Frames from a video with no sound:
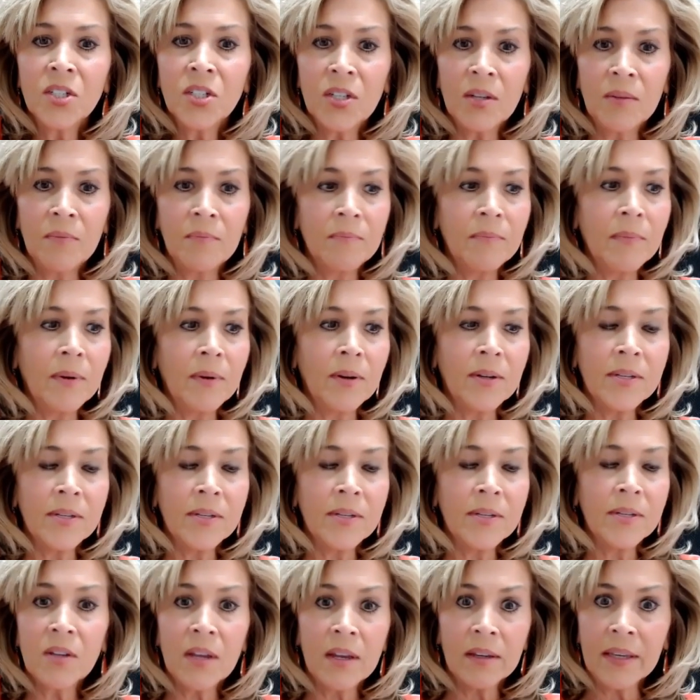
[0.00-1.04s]
Mary
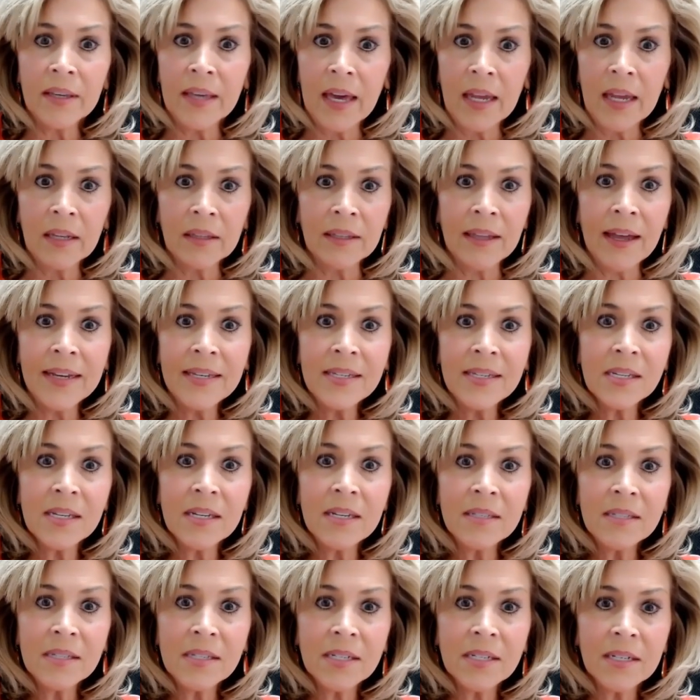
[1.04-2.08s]
says, get
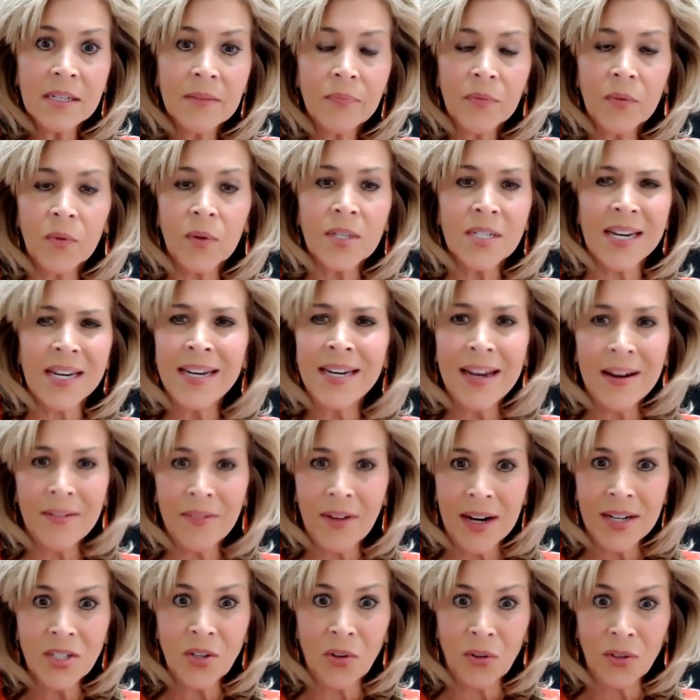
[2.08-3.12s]
licensed, which
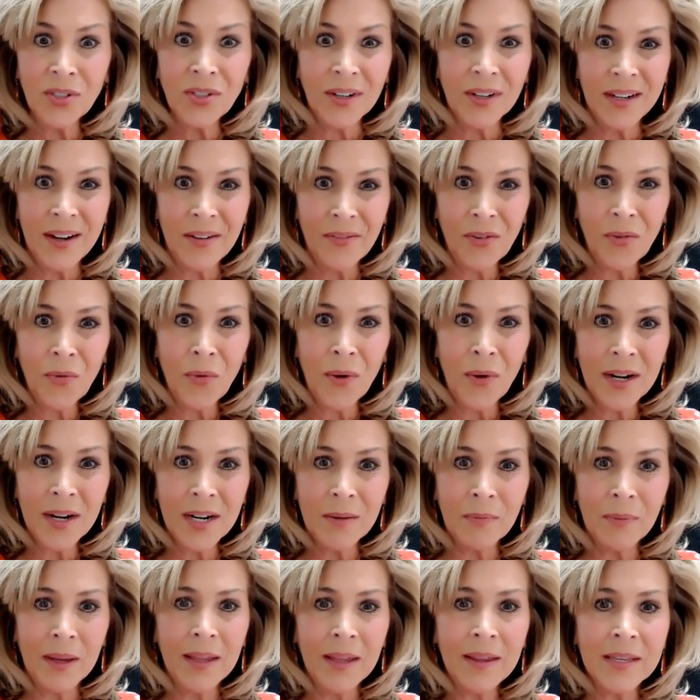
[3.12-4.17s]
I told you I never wanted
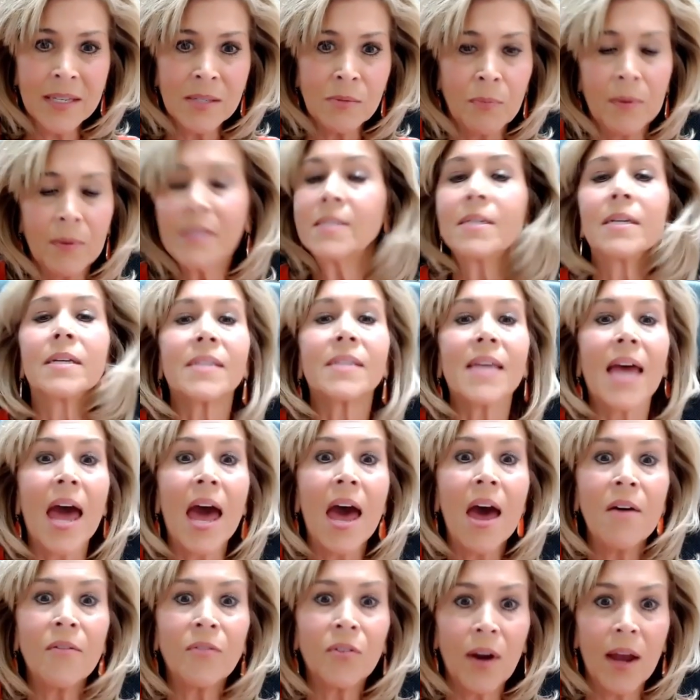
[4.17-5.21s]
to be in this business
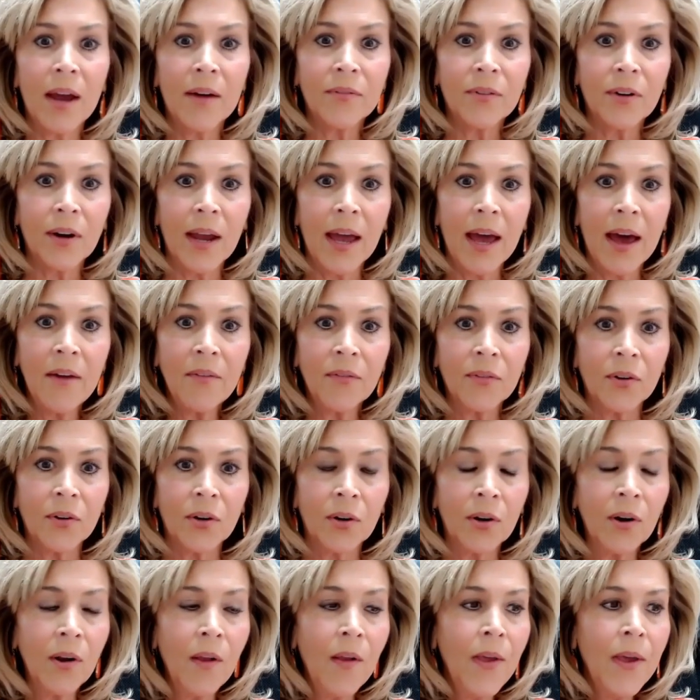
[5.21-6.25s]
ever, ever,
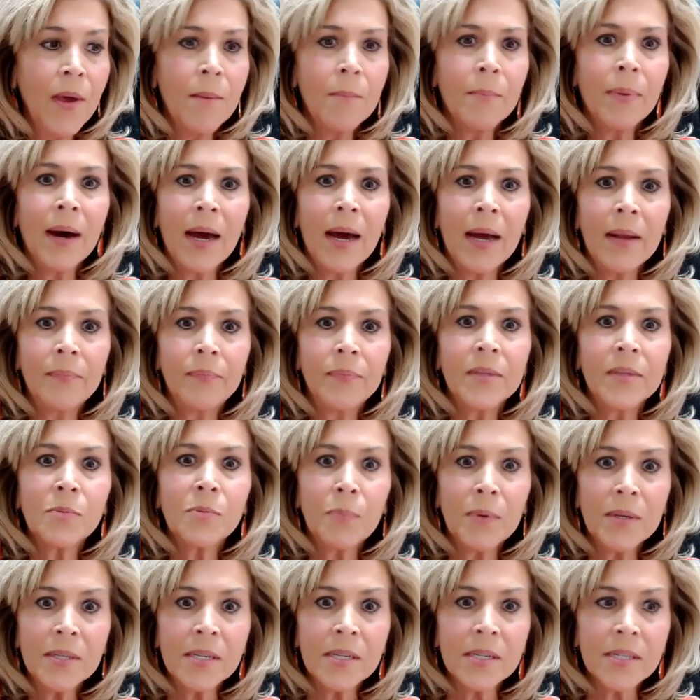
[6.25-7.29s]
ever. But this
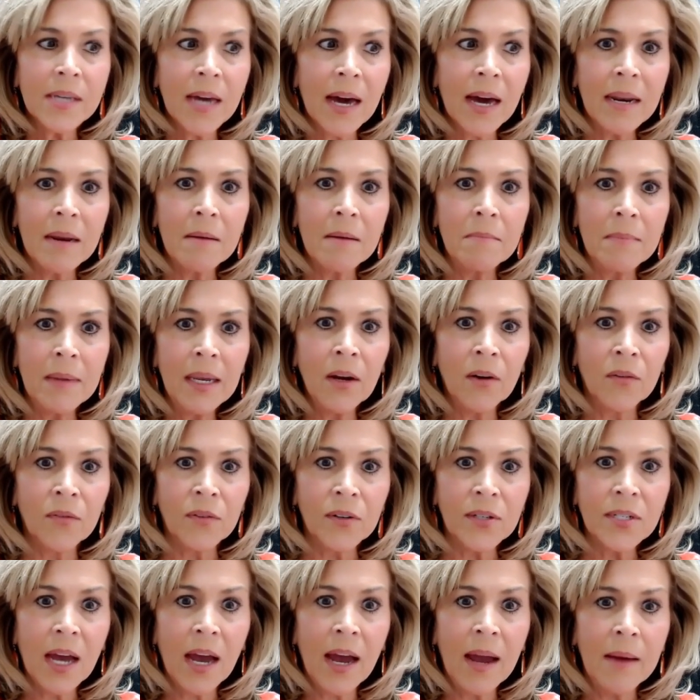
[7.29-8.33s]
business got in me
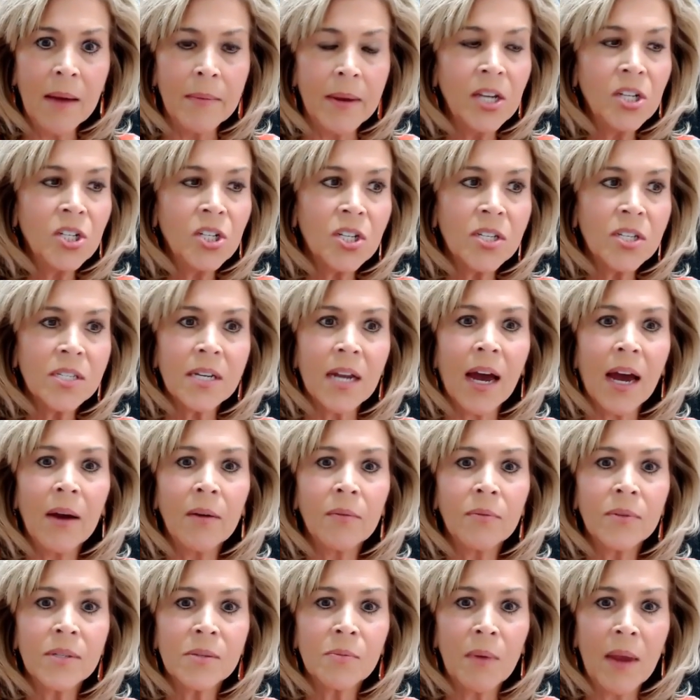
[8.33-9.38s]
over time. I
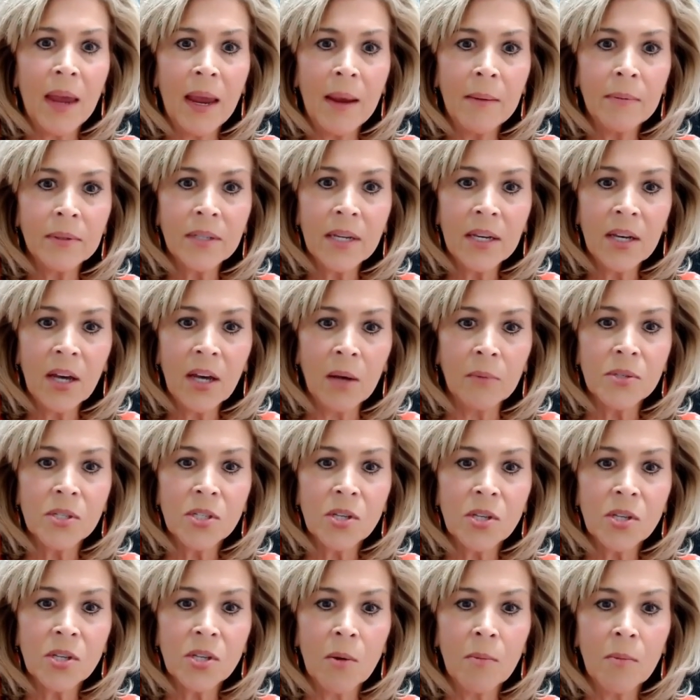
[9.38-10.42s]
was able to help
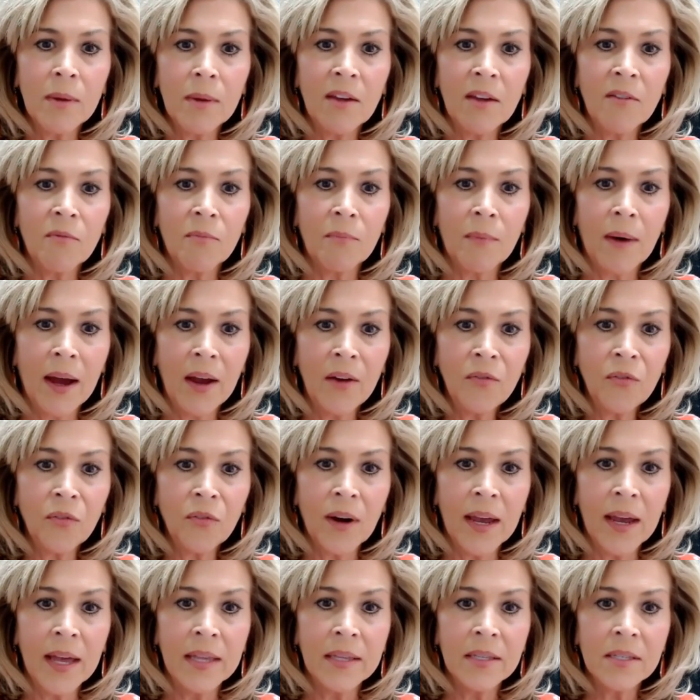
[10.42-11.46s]
so many of my
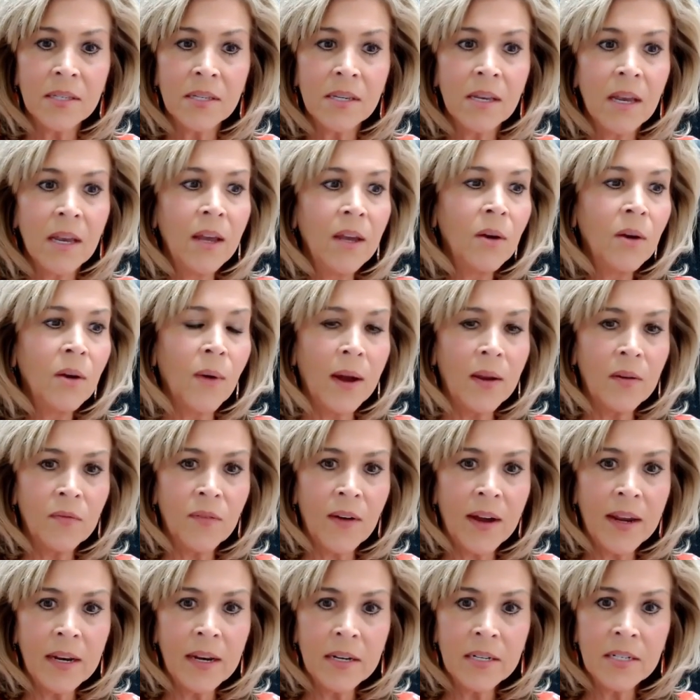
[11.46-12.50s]
friends who I
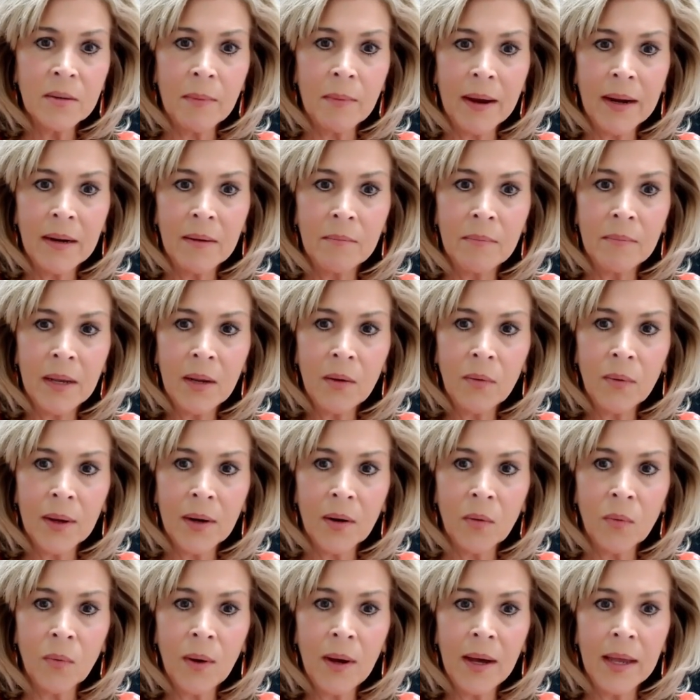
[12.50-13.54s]
invited to my Money
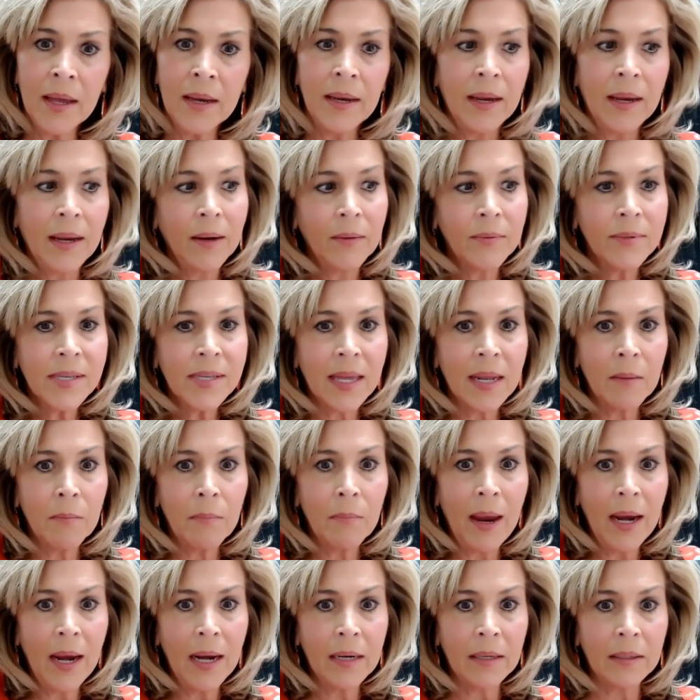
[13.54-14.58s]
101, and I was getting
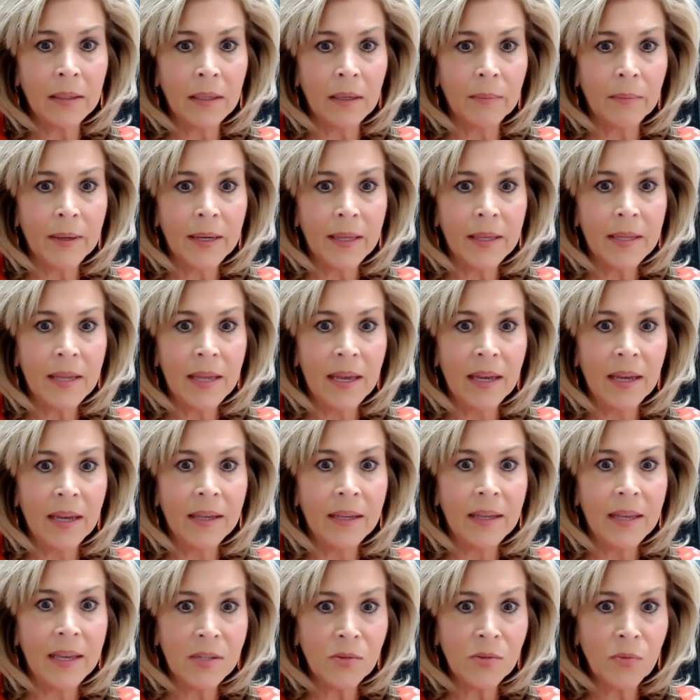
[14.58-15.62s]
paid a little bit
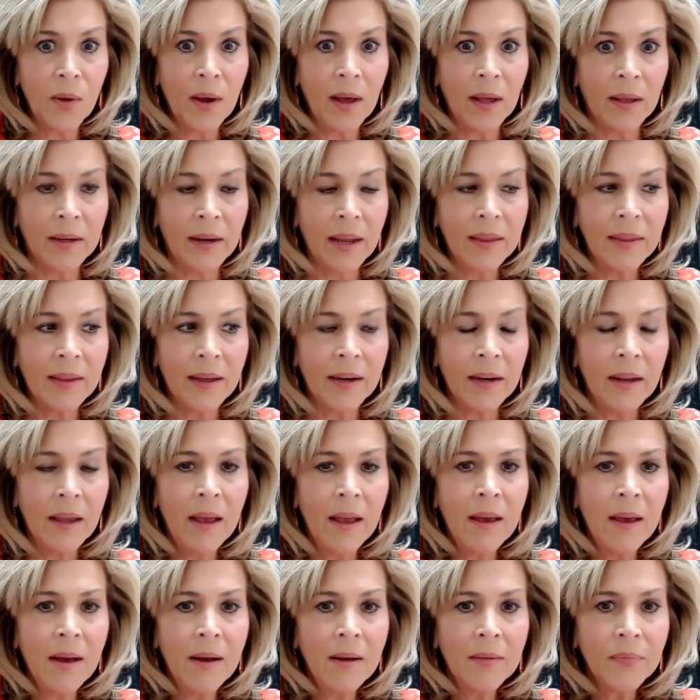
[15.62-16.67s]
as well. And I thought,
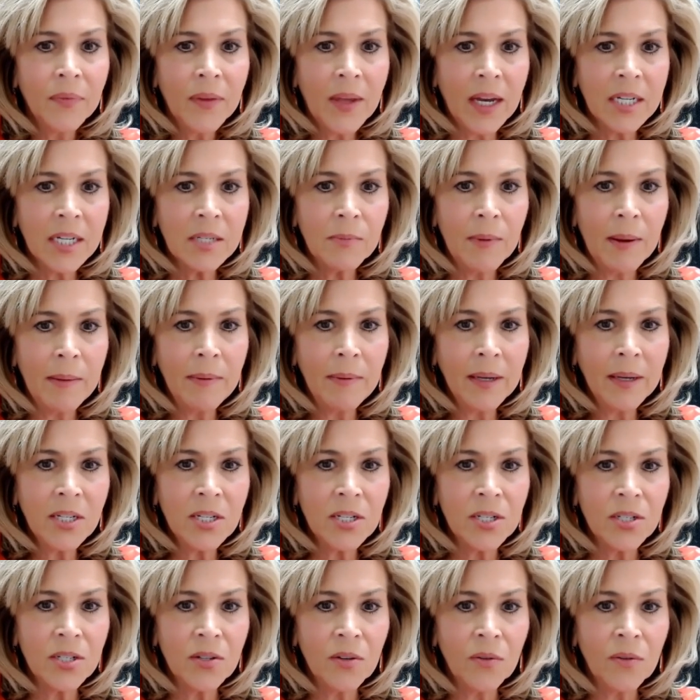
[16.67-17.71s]
gosh, maybe I
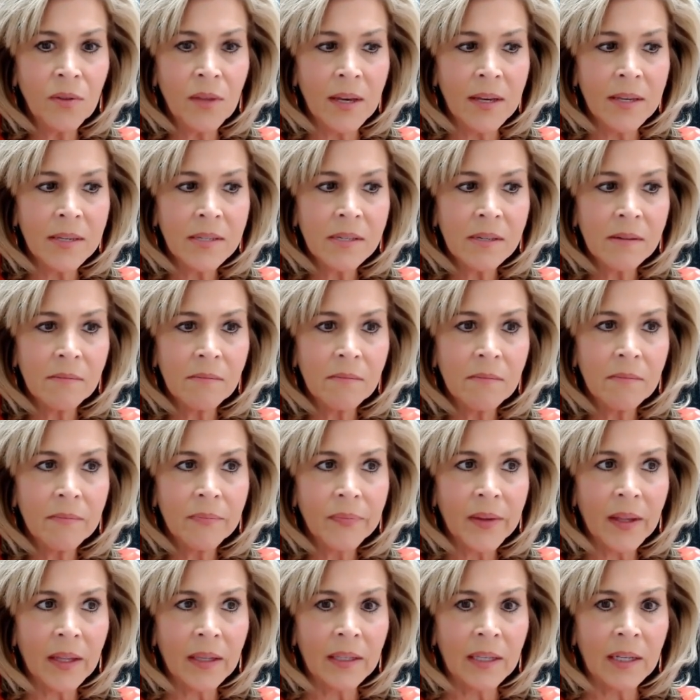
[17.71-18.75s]
should do this
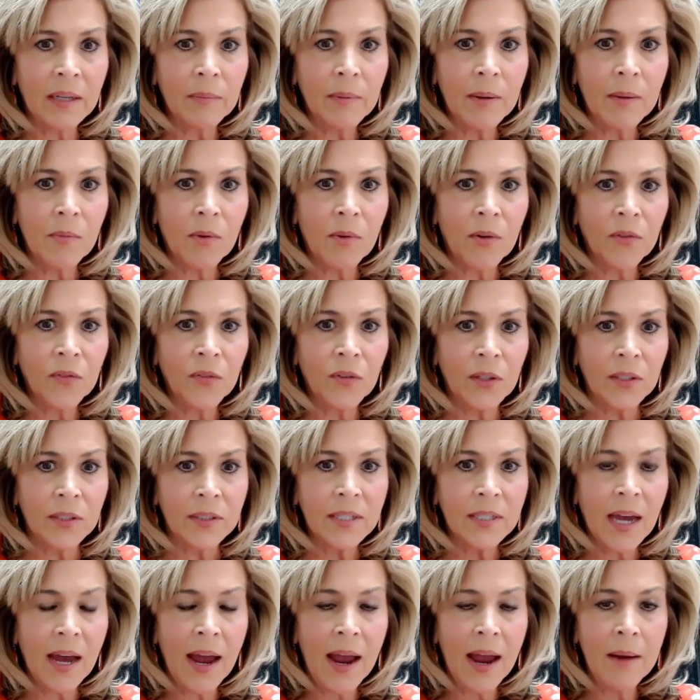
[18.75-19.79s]
a little bit more full
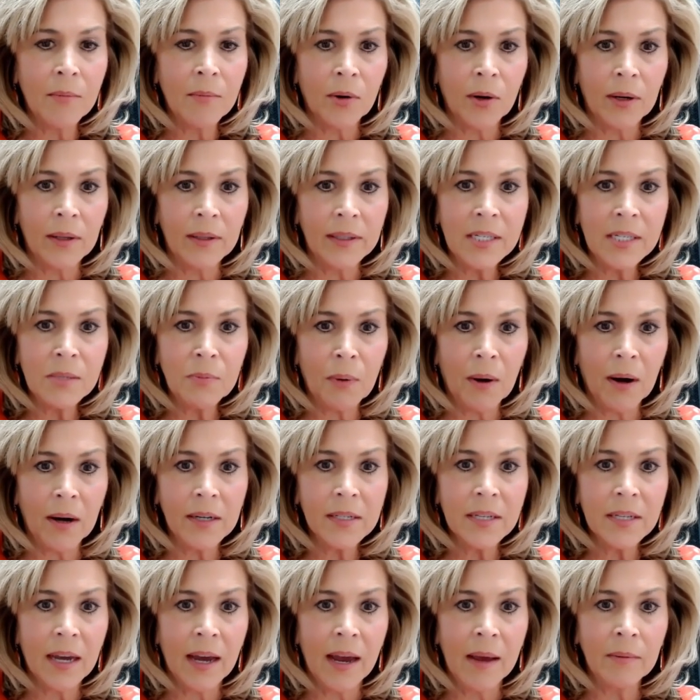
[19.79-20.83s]
time or at least
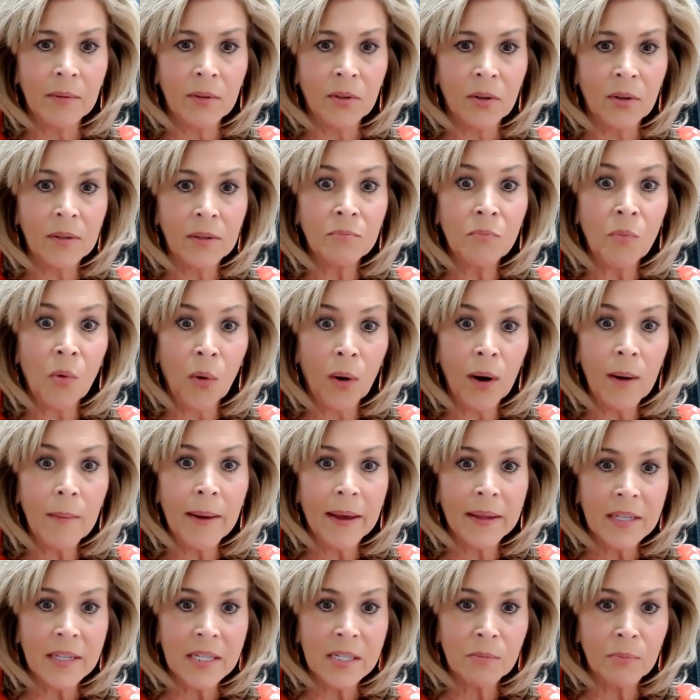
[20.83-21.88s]
part time, learn more
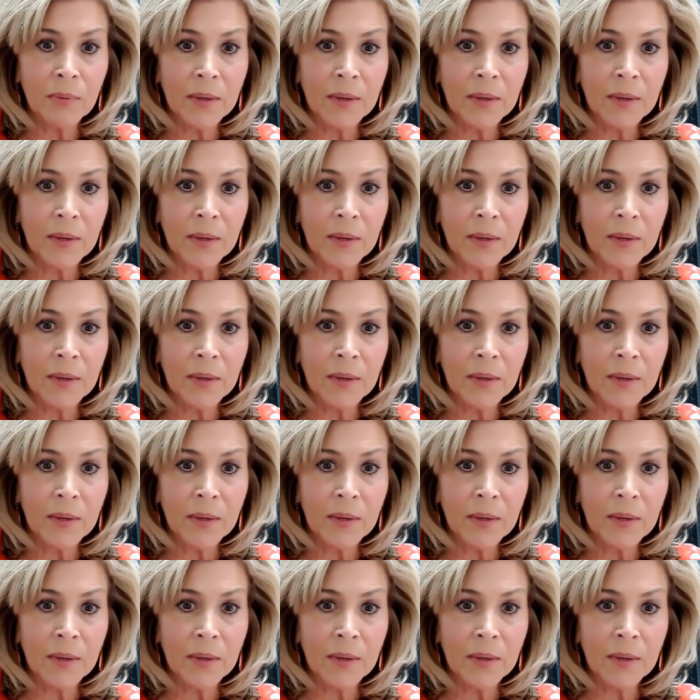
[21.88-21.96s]
about this